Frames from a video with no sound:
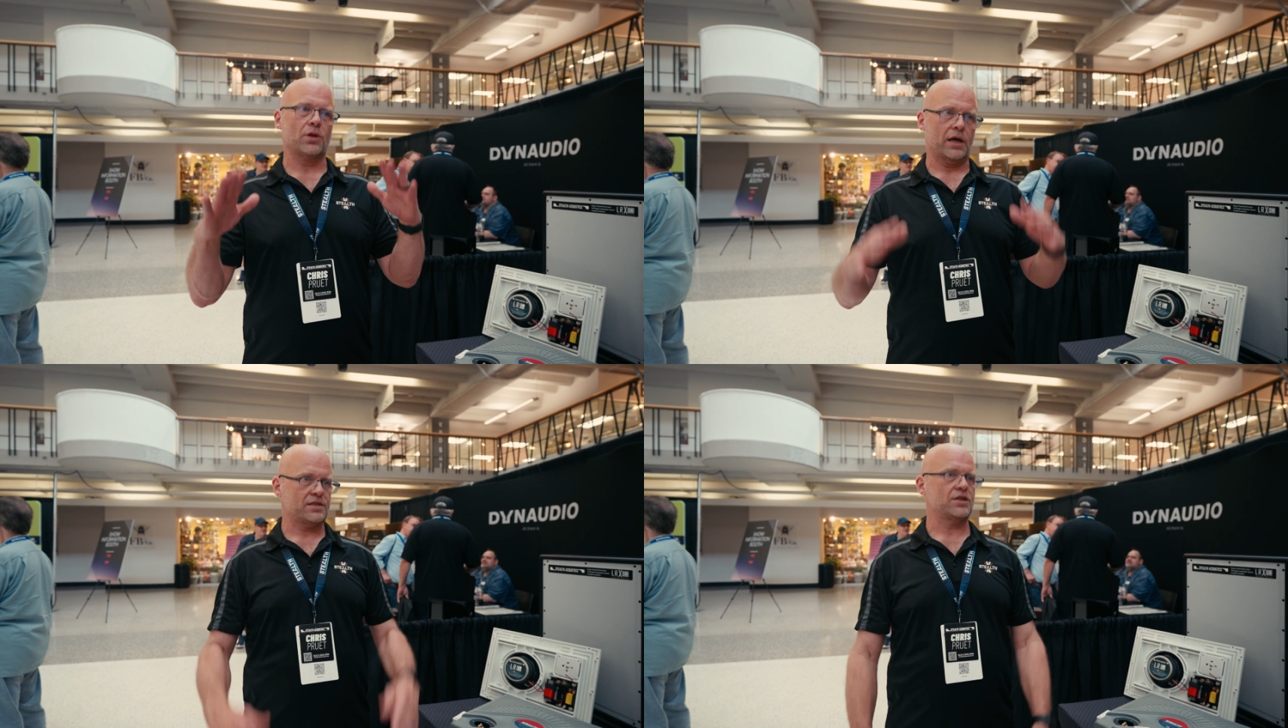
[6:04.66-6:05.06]

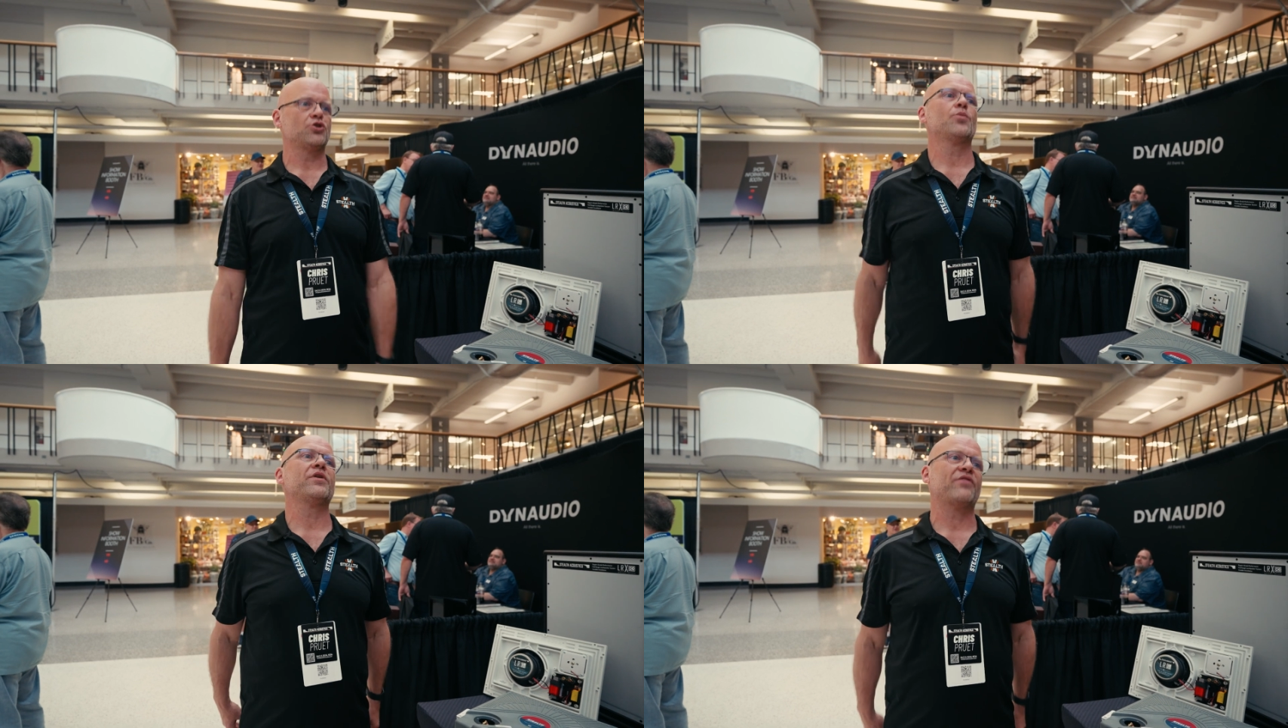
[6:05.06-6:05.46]
less,
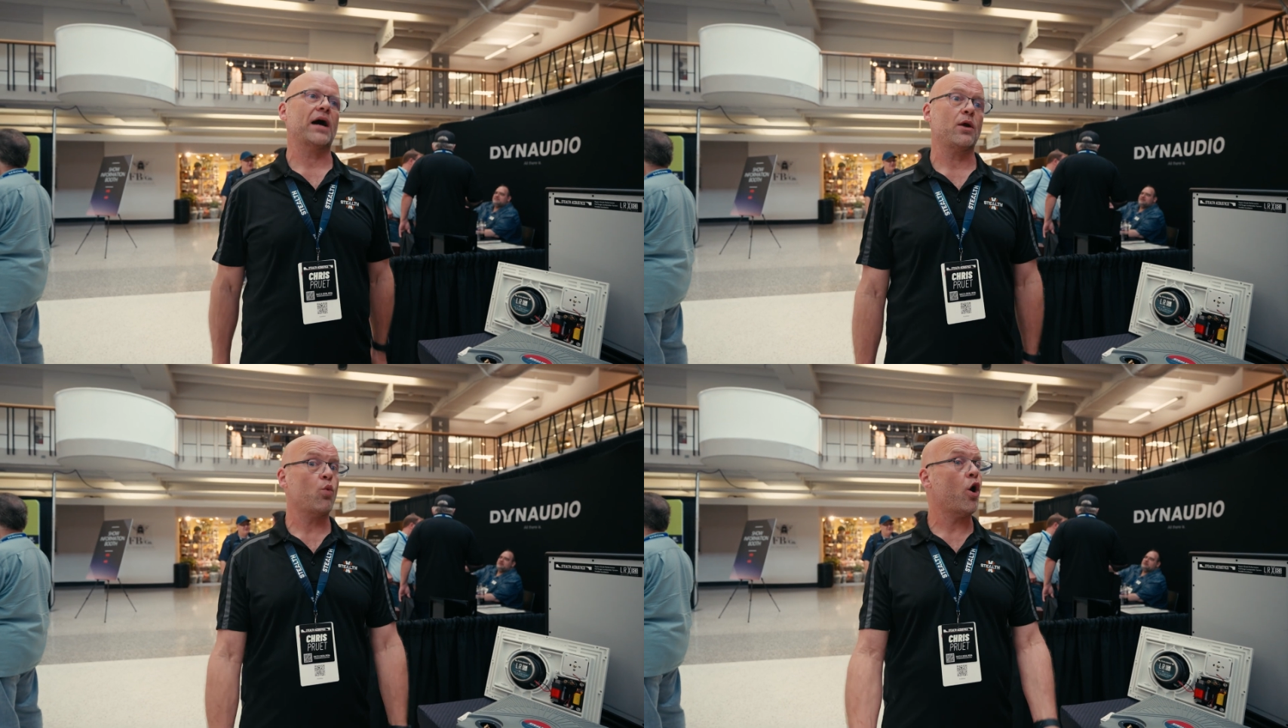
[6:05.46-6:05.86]
and you'll be
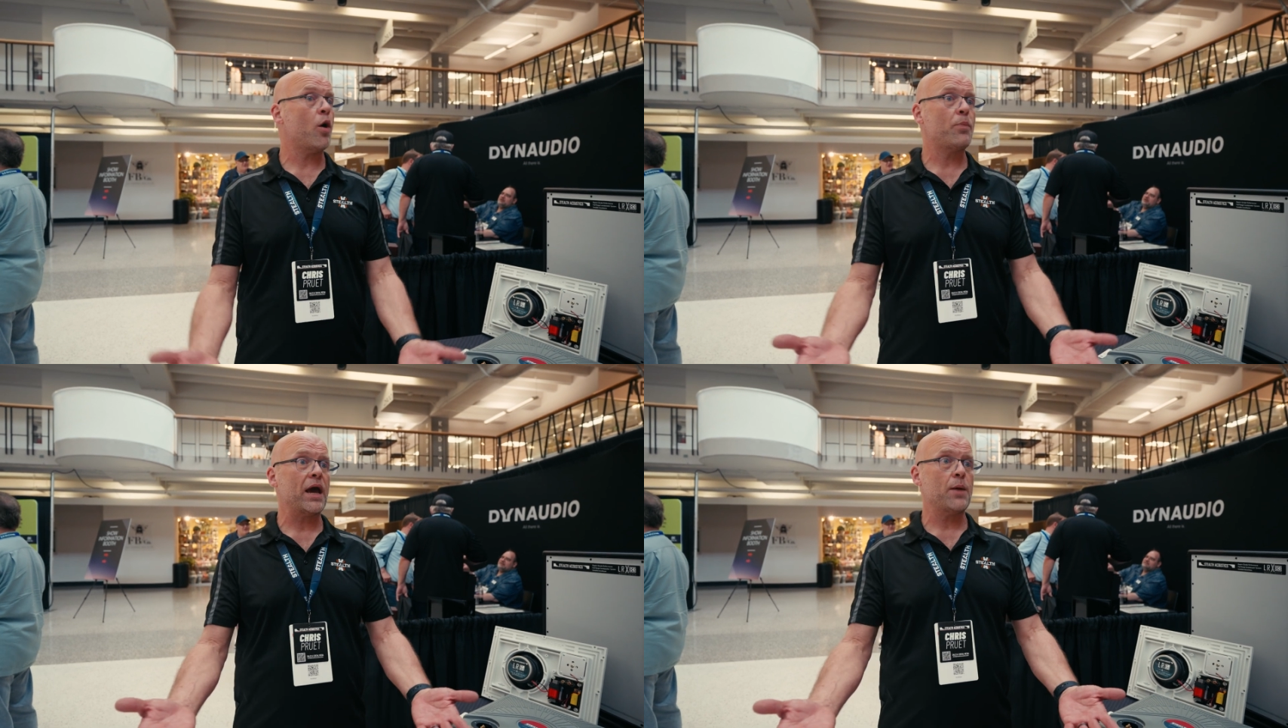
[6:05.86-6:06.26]
fine.
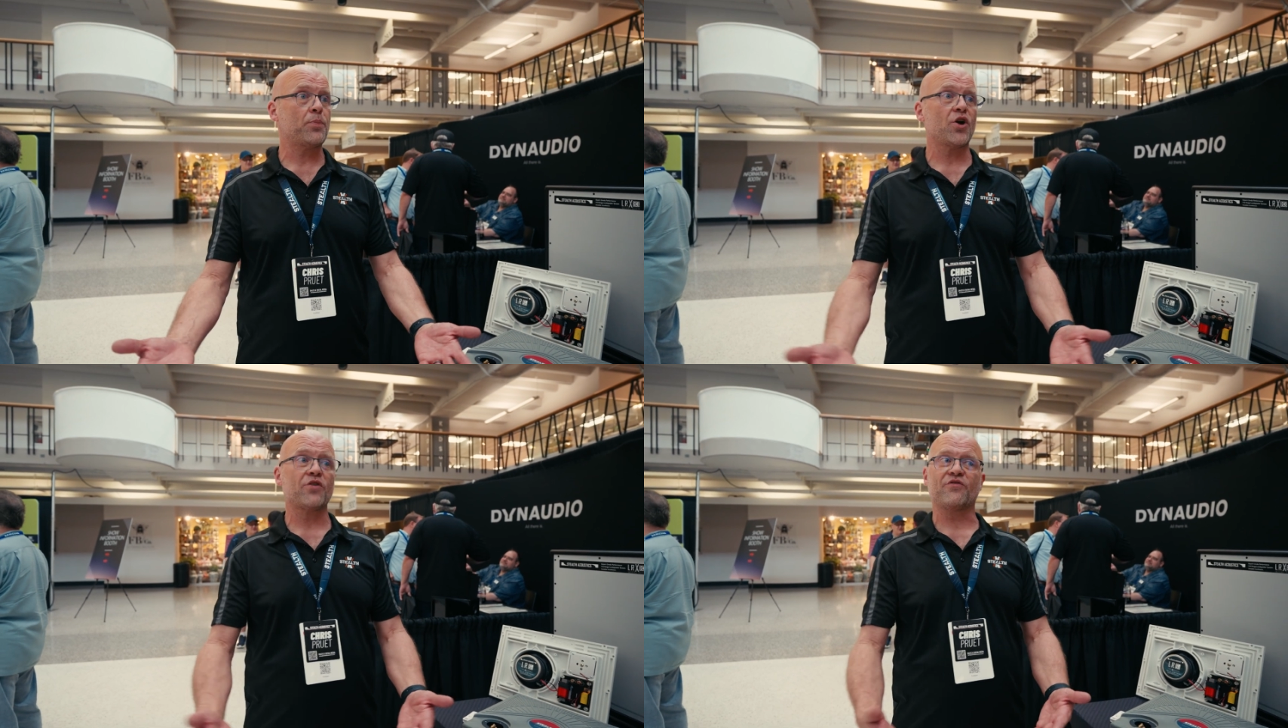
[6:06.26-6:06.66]

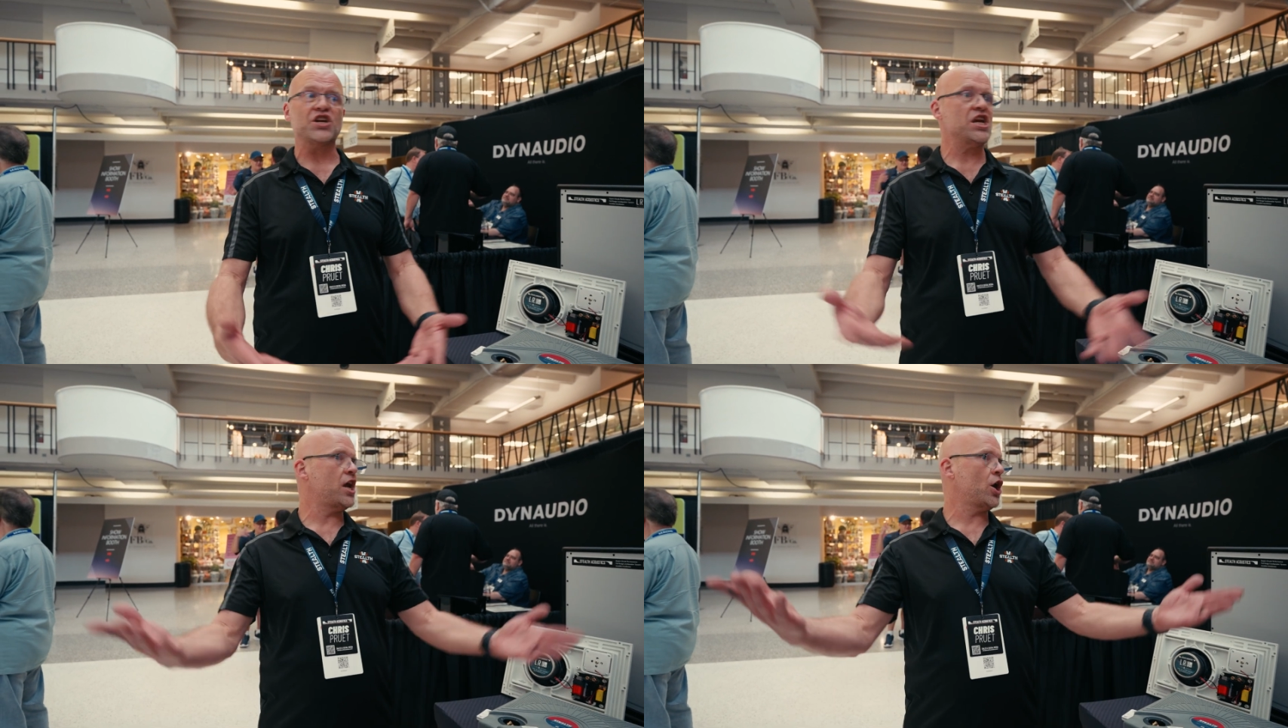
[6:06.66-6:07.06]
Wallpaper,
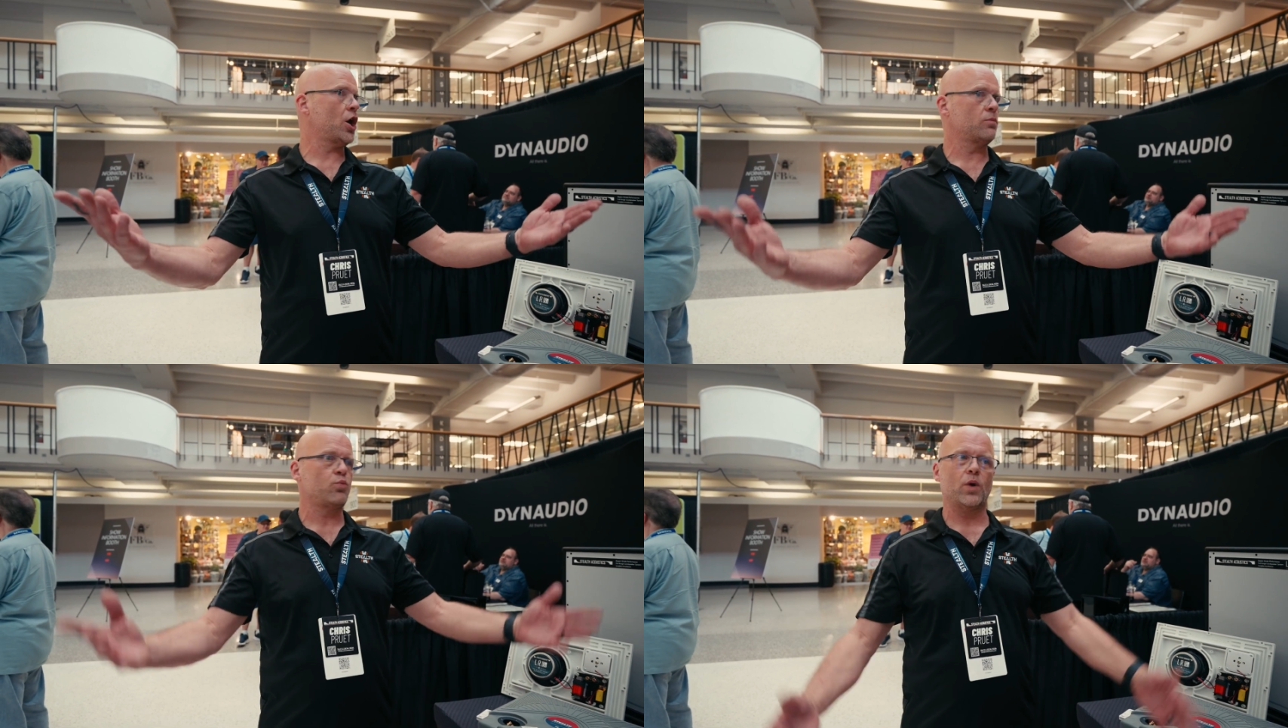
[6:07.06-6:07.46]
veneer,